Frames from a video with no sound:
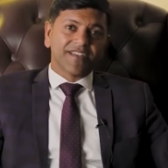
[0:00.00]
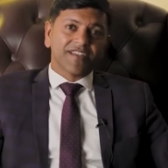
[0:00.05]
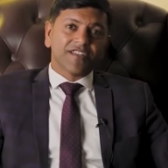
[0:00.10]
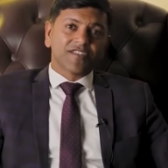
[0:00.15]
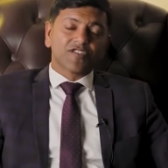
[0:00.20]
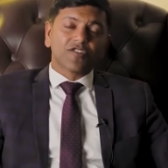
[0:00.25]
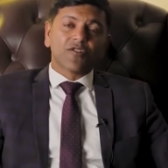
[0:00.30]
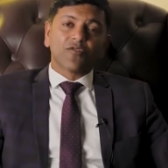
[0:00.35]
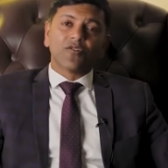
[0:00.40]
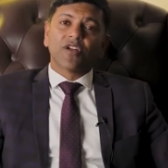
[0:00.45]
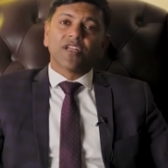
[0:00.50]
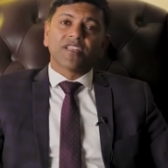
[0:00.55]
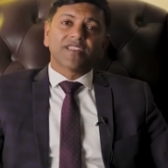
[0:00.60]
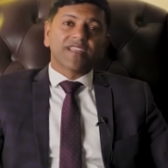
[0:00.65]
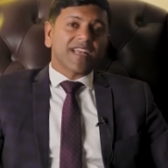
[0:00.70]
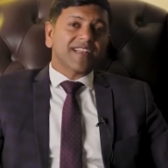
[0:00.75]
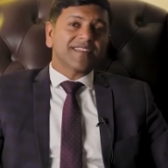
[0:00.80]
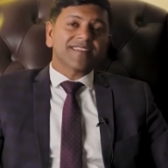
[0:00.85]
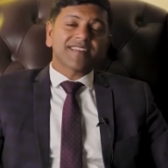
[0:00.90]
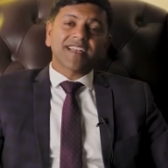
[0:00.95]
So
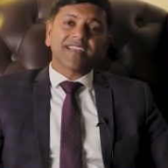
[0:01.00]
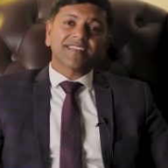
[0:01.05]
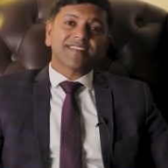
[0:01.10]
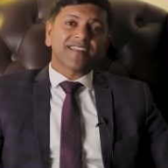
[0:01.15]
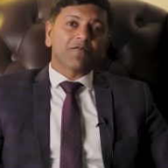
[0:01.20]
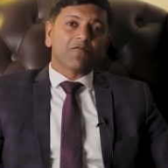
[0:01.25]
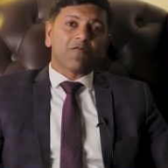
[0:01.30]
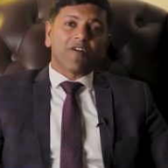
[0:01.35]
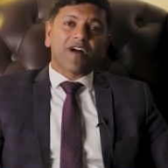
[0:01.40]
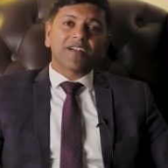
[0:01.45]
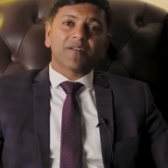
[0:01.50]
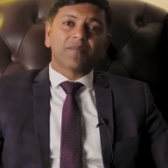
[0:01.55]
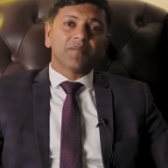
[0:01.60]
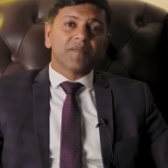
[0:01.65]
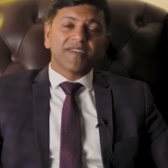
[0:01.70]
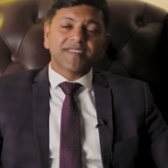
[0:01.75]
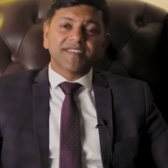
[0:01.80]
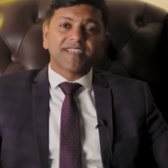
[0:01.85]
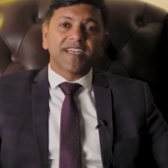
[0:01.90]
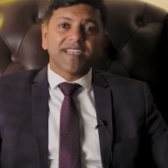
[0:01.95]
that is the reason what
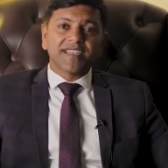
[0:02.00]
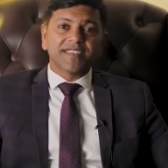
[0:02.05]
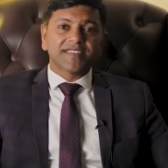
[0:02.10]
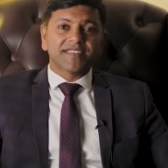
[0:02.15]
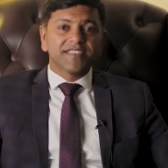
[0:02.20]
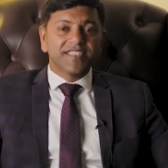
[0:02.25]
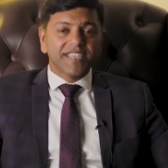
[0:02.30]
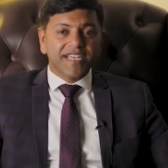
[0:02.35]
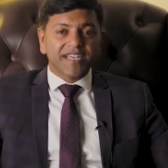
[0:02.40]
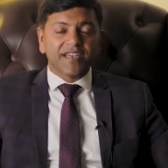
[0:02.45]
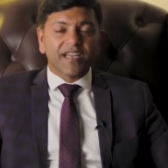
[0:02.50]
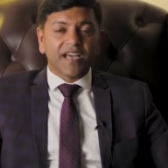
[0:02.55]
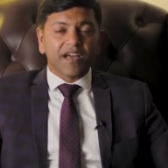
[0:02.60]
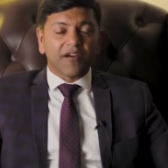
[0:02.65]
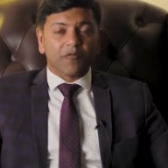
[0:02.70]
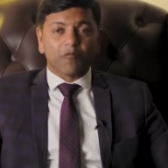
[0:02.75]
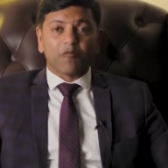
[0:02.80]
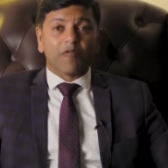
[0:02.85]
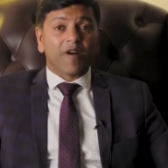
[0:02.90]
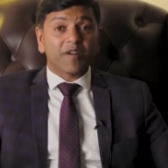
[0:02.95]
Mercedes did,
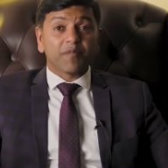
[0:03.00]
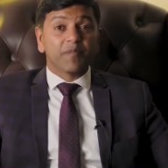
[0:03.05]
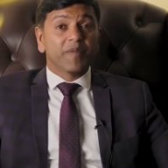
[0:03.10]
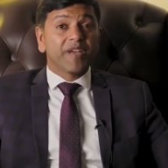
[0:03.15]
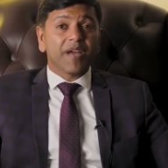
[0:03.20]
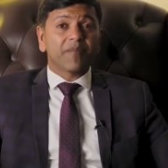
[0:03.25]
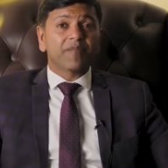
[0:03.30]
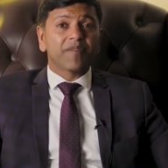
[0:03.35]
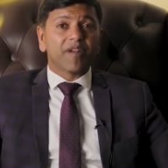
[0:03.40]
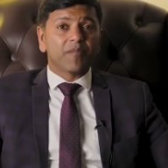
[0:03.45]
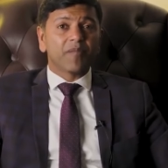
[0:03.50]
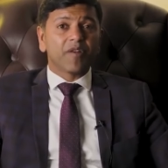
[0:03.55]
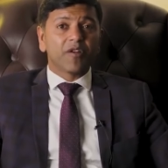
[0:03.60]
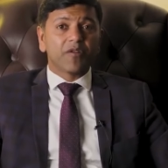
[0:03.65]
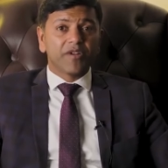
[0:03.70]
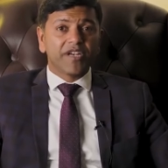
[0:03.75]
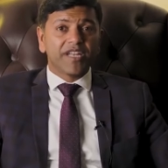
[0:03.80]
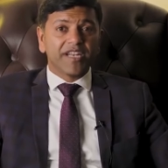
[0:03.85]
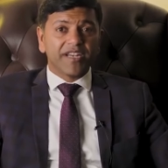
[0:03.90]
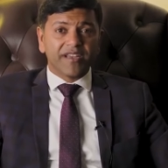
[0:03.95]
uh, what
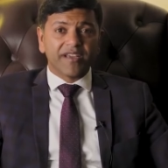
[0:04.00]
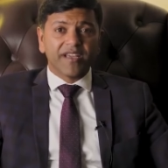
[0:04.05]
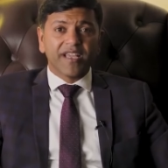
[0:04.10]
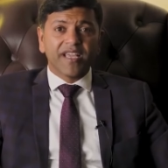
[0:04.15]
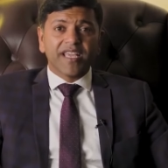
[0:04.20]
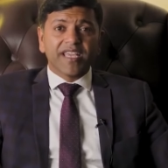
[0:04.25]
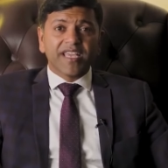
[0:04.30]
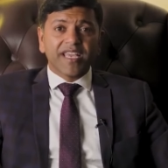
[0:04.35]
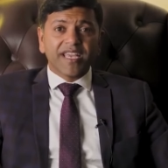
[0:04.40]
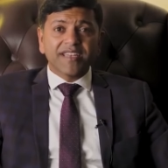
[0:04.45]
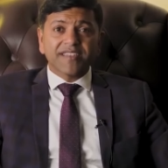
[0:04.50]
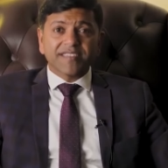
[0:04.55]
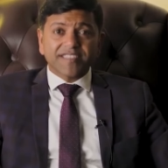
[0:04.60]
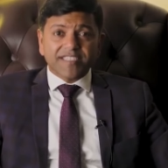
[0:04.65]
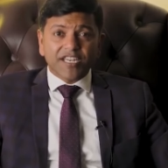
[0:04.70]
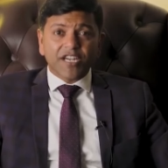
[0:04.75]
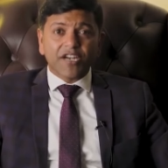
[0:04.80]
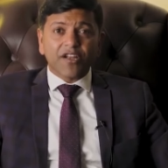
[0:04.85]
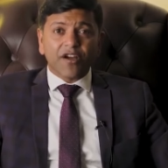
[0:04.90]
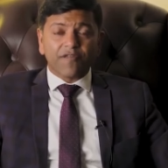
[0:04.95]
BMW did,
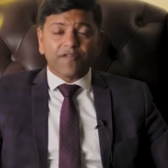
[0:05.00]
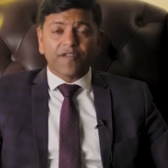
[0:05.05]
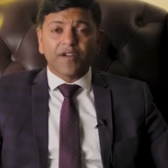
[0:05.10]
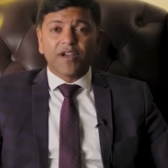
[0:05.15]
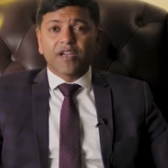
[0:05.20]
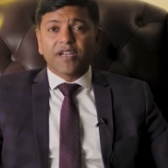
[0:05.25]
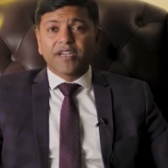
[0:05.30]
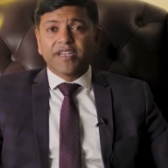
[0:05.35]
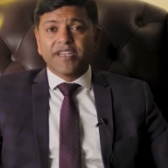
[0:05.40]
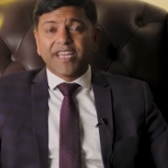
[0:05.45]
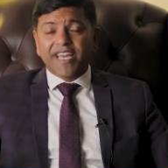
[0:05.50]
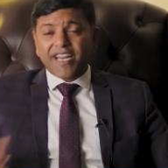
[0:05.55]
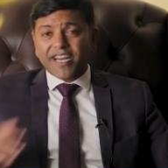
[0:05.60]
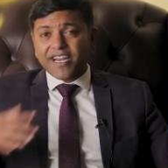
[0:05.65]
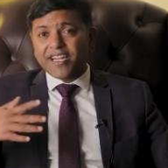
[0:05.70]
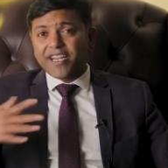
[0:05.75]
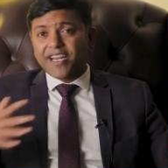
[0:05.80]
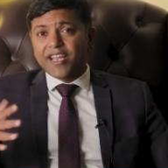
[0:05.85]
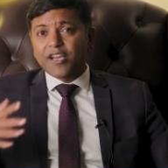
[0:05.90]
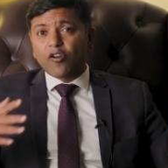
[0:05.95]
instead of
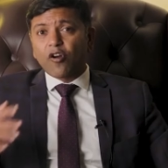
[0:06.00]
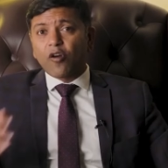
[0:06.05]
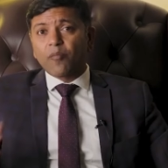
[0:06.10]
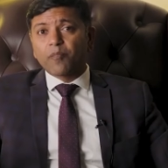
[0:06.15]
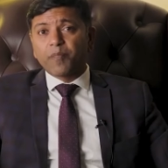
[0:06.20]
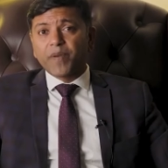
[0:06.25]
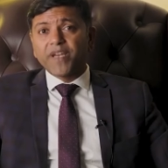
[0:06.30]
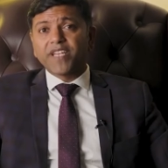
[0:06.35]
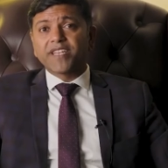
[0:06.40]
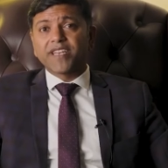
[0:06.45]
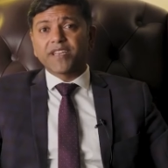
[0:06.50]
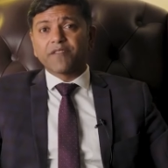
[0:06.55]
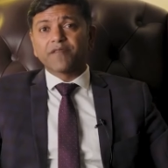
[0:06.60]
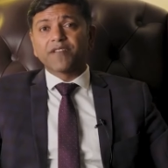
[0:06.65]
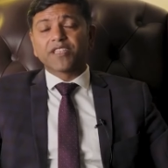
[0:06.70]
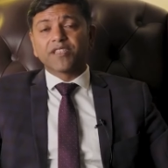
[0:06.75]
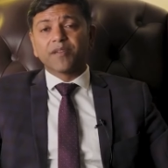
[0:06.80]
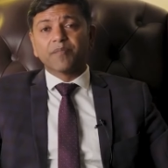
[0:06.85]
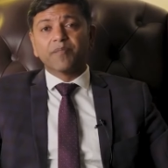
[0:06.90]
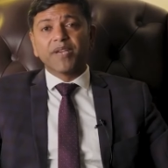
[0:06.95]
directly competing
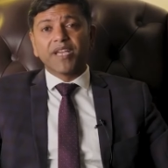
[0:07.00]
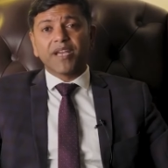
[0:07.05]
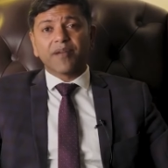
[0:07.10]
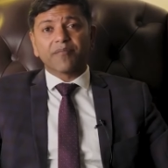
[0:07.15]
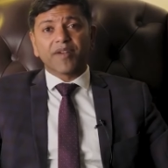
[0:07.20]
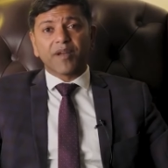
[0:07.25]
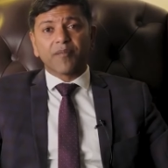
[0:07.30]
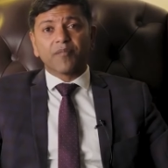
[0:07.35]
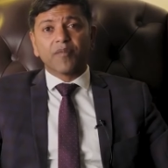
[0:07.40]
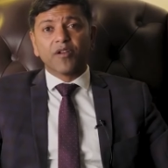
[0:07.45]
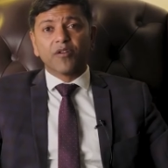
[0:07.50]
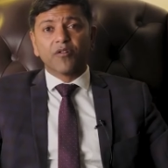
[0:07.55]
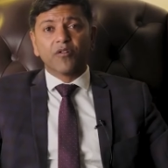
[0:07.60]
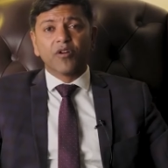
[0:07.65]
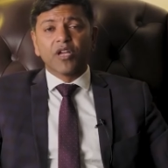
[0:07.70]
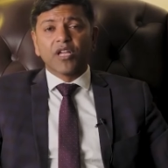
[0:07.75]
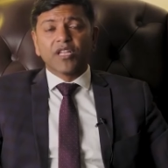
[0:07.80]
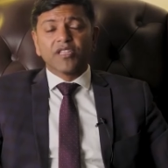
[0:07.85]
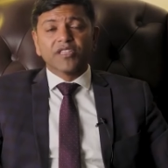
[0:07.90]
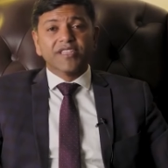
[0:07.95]
with the
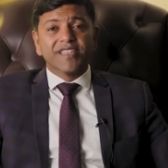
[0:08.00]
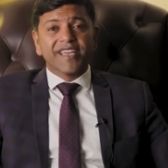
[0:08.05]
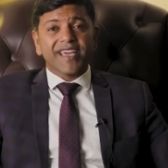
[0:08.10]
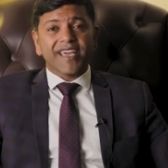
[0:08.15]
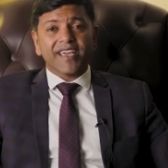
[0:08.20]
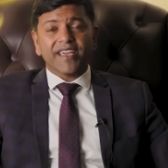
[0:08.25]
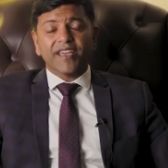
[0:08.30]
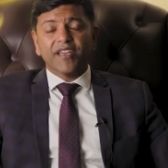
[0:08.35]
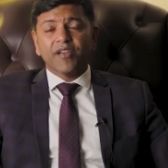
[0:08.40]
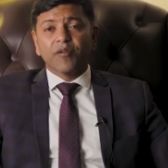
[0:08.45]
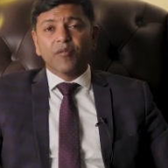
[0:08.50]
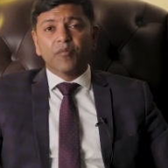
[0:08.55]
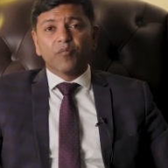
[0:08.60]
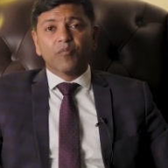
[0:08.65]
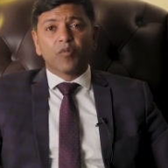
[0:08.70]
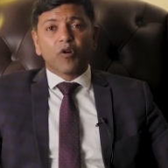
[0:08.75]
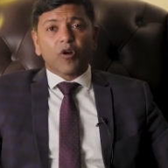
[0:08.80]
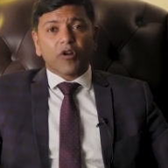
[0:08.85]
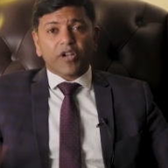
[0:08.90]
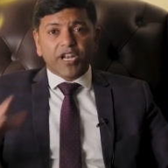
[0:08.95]
BMW, they
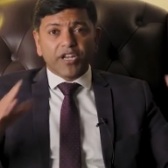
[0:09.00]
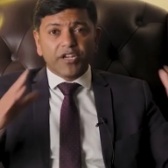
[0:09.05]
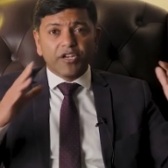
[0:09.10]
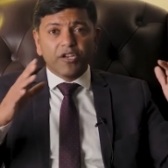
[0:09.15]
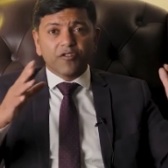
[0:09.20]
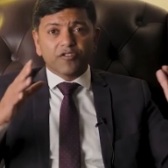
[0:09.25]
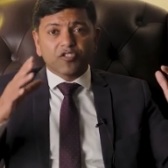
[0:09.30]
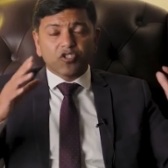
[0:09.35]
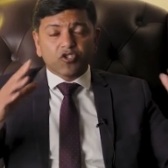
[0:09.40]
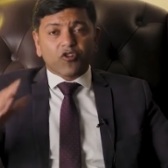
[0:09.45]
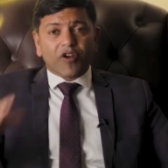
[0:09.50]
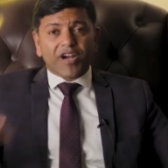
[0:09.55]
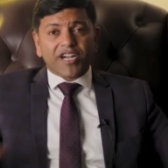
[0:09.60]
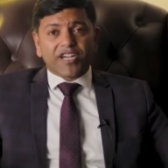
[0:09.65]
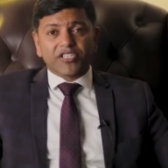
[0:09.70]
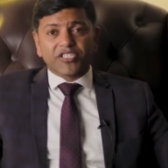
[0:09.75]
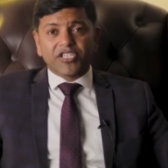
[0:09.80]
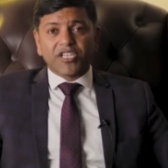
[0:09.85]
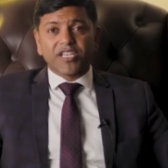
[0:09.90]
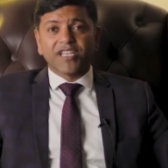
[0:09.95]
brought a new
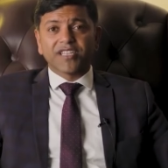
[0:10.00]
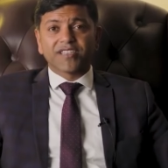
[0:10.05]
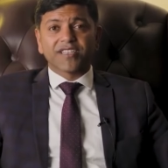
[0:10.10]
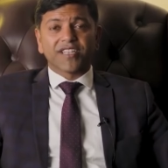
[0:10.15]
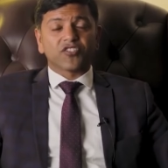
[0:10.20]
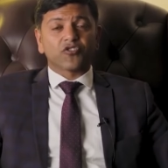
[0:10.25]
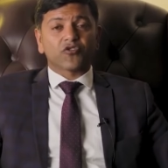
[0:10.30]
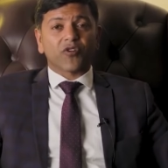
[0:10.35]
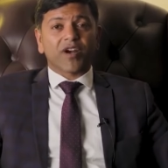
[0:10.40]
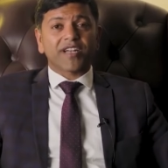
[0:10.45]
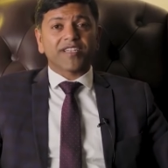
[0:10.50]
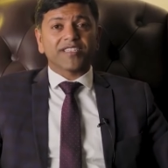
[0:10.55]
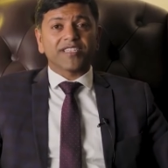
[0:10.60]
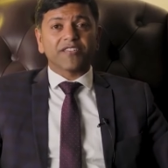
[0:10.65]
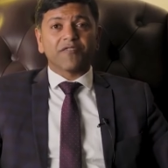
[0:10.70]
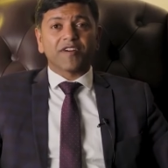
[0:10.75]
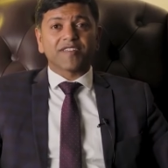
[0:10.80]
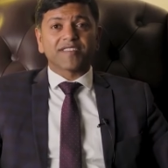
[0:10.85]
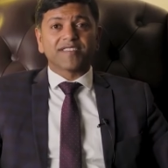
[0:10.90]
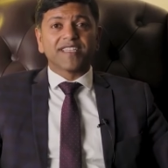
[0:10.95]
strategy. The
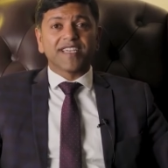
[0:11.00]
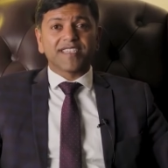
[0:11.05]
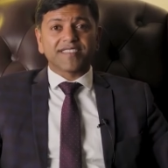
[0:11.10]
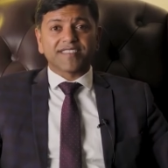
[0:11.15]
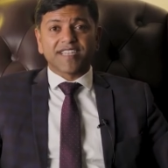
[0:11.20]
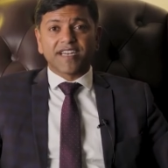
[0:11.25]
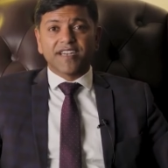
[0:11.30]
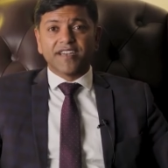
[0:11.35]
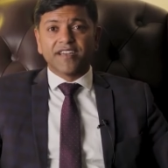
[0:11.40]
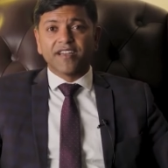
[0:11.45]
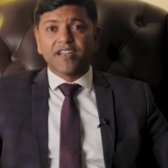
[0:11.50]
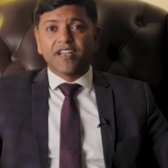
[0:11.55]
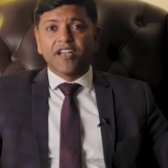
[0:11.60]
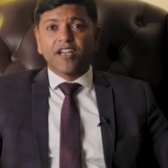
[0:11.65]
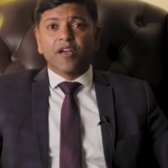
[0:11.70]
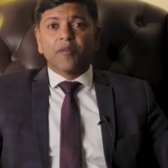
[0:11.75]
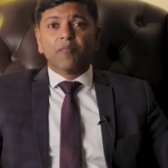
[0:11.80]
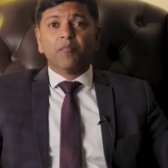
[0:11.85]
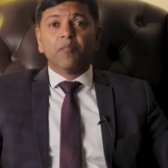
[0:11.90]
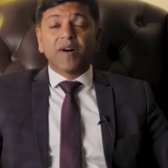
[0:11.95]
strategy was they said
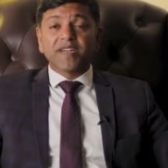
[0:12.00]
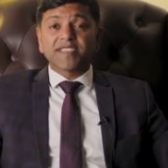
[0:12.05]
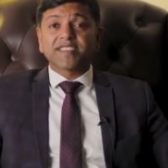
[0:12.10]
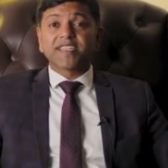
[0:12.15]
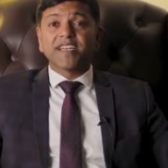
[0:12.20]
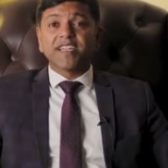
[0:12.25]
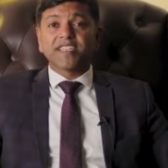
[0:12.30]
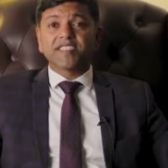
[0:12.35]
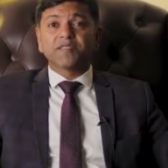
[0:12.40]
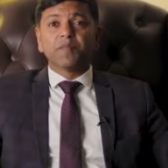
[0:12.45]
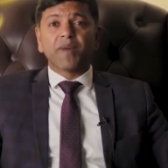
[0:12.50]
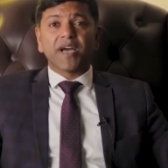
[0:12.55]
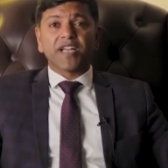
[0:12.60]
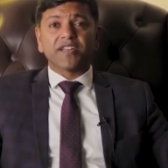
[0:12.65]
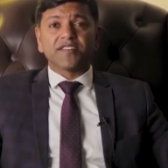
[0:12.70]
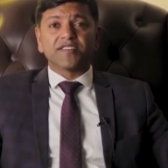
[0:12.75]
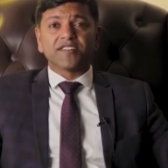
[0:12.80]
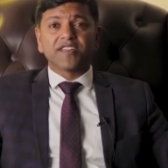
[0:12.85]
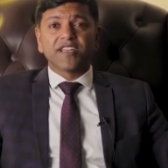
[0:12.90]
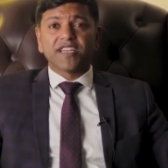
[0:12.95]
Mercedes
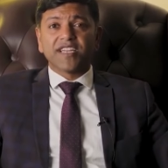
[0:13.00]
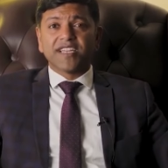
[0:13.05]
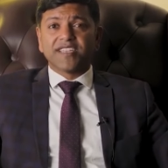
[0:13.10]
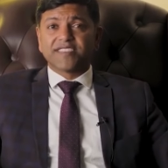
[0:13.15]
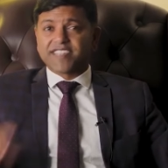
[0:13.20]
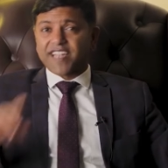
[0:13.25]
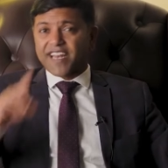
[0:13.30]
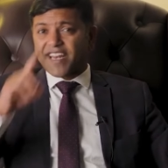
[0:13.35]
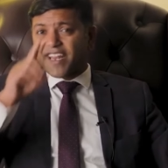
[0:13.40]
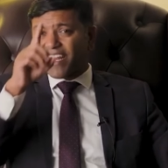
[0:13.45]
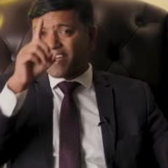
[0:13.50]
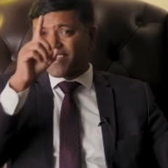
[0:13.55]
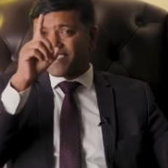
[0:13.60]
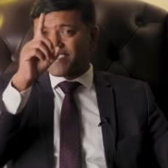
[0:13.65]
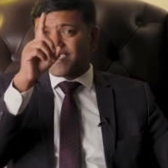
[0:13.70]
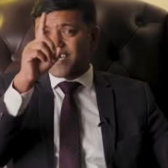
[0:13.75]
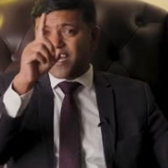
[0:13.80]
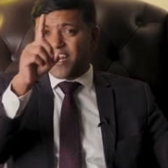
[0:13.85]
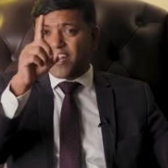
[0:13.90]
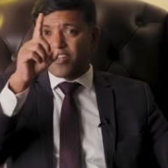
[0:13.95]
Benz is an
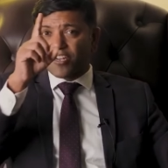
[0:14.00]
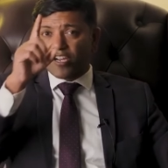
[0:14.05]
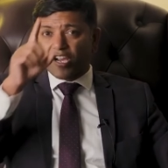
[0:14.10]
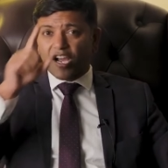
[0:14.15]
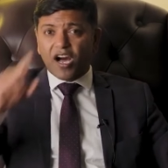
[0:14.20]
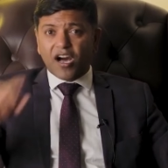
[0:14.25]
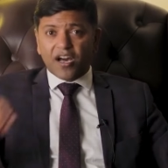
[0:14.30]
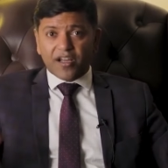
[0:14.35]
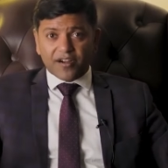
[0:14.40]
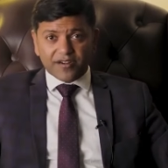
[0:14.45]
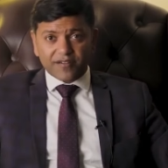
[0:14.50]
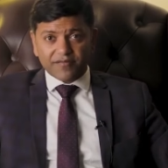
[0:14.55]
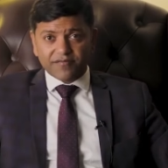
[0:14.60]
excellent car